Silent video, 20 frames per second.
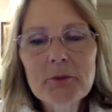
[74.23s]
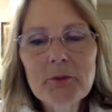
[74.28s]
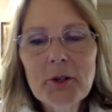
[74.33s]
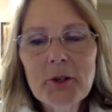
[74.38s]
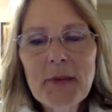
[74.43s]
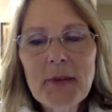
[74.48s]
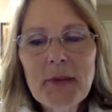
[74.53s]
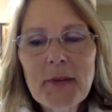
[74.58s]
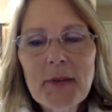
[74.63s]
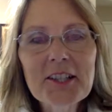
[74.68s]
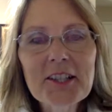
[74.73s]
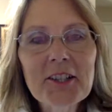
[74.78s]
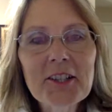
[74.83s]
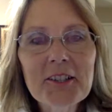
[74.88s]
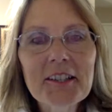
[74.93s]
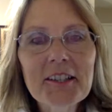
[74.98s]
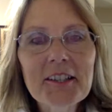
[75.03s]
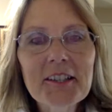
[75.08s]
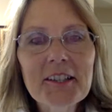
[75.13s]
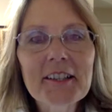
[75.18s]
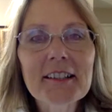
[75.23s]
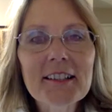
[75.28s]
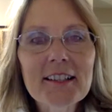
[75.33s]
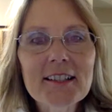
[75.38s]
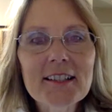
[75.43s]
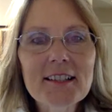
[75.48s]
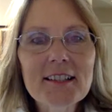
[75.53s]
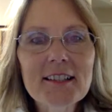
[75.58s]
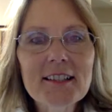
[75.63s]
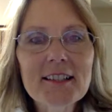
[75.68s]
where bacteria
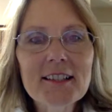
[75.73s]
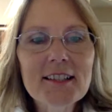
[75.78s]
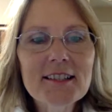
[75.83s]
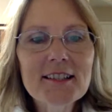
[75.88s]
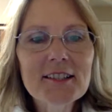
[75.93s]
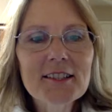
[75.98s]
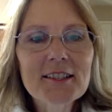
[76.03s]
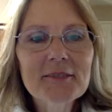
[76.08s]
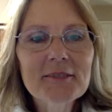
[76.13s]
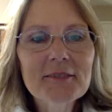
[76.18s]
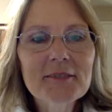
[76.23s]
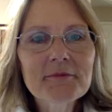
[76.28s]
exists.